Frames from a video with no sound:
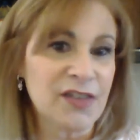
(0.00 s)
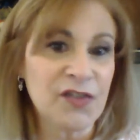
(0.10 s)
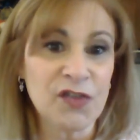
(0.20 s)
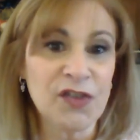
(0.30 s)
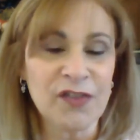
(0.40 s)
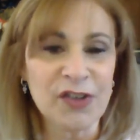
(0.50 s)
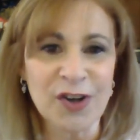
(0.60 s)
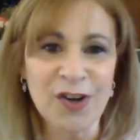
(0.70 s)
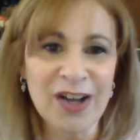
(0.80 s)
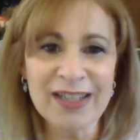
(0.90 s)
If you've never
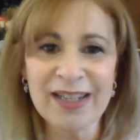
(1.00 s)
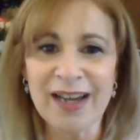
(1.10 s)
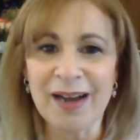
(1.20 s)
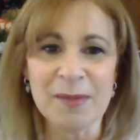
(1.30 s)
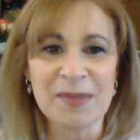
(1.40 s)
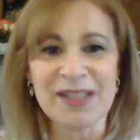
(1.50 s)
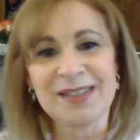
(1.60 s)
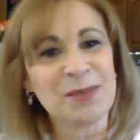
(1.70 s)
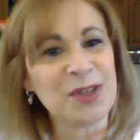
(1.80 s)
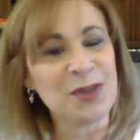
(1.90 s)
gone, it's
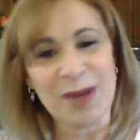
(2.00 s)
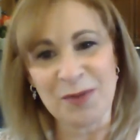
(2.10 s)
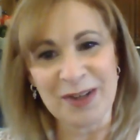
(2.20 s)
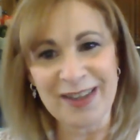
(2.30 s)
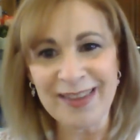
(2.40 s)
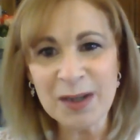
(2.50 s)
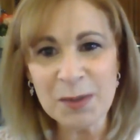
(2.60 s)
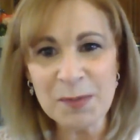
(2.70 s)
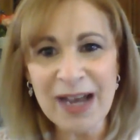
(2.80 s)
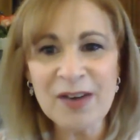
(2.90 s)
something you might want to think
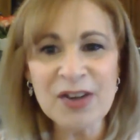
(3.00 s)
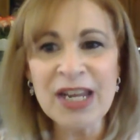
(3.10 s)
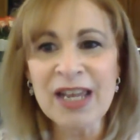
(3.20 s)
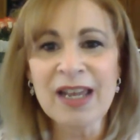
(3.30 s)
about.